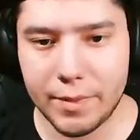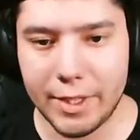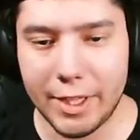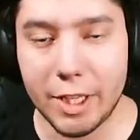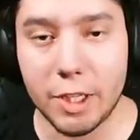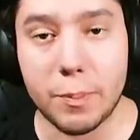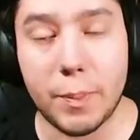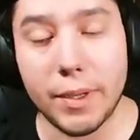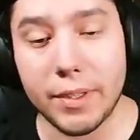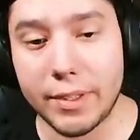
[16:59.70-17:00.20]
It
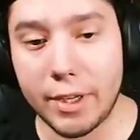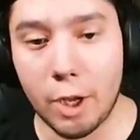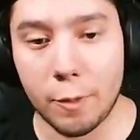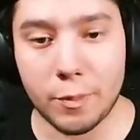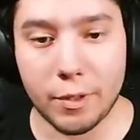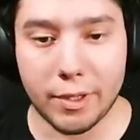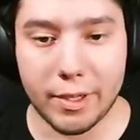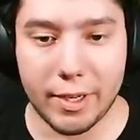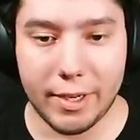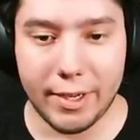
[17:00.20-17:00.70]
especially
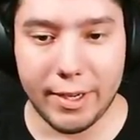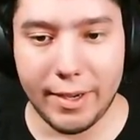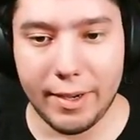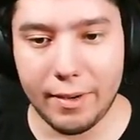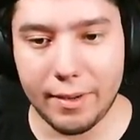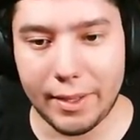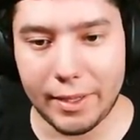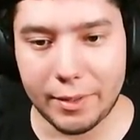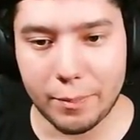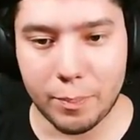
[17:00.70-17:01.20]
helps on any
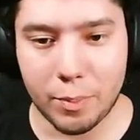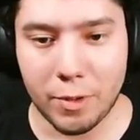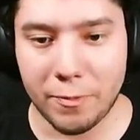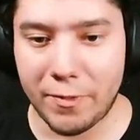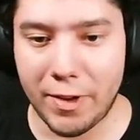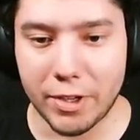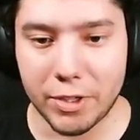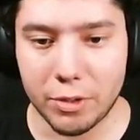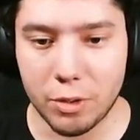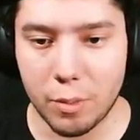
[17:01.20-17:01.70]
like
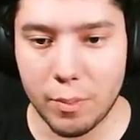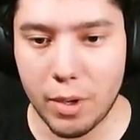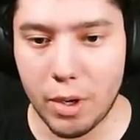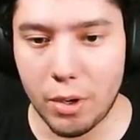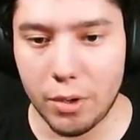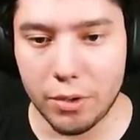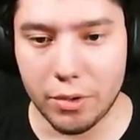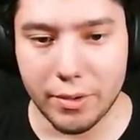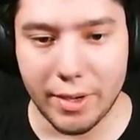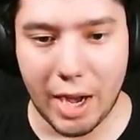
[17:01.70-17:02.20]
professional
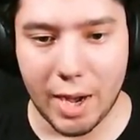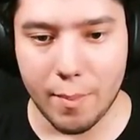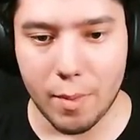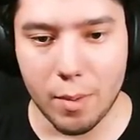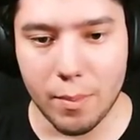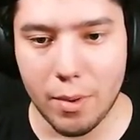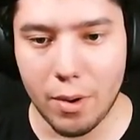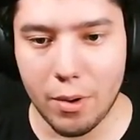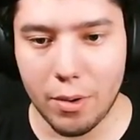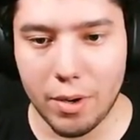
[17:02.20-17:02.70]
mode or nightmare
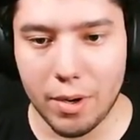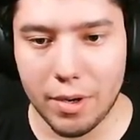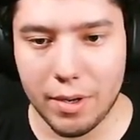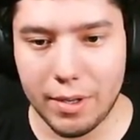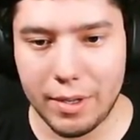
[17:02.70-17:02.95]
mode.